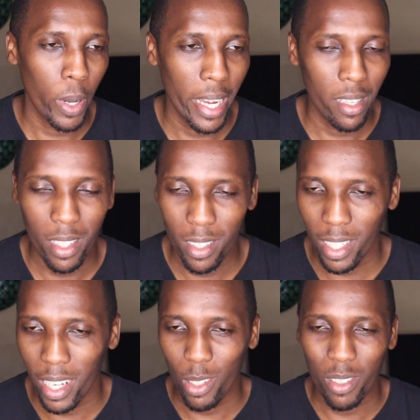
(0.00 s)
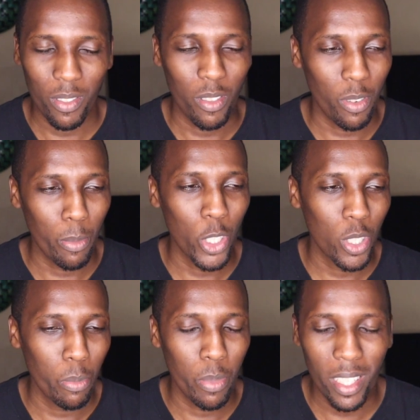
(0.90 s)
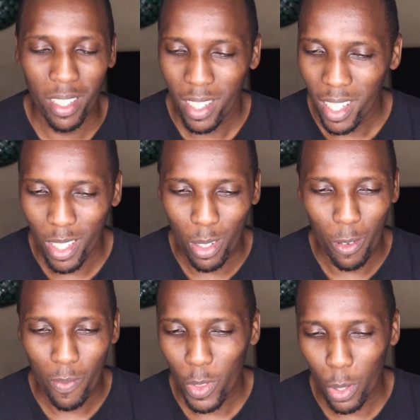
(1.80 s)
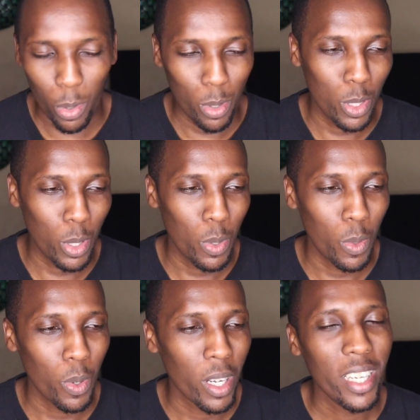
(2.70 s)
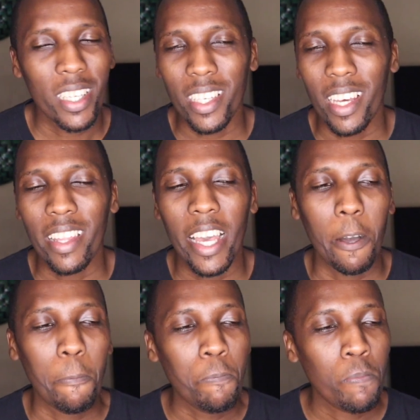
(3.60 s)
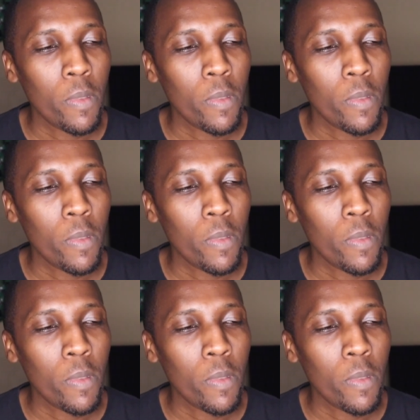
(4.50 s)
where there's a lot of information being, you know, thrown to you here and there.